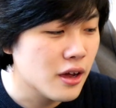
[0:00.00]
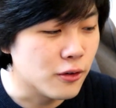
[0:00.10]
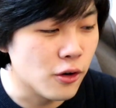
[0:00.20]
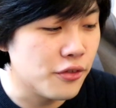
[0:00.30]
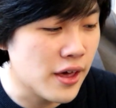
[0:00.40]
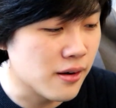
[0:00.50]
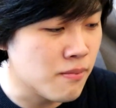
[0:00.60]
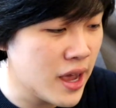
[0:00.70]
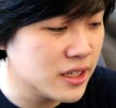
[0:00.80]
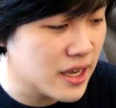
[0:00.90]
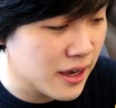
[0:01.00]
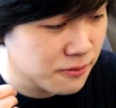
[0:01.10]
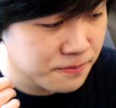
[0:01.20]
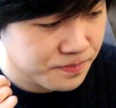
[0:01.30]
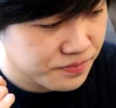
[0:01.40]
not that
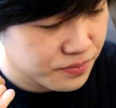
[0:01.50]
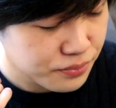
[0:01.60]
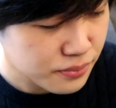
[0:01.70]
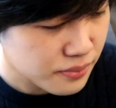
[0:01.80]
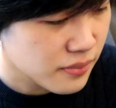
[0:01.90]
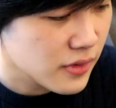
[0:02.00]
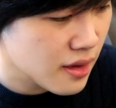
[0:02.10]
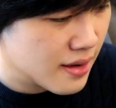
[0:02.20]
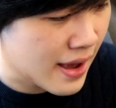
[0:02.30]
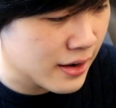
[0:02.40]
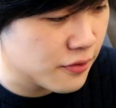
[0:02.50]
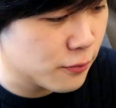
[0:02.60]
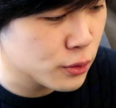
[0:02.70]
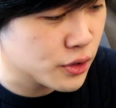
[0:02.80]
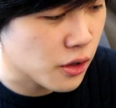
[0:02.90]
amazing. And you've
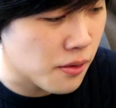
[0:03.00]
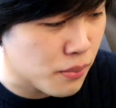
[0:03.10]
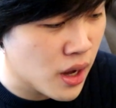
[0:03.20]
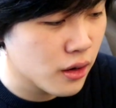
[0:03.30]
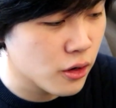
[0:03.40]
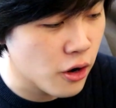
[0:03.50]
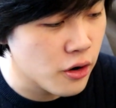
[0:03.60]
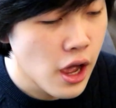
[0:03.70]
also got Marco,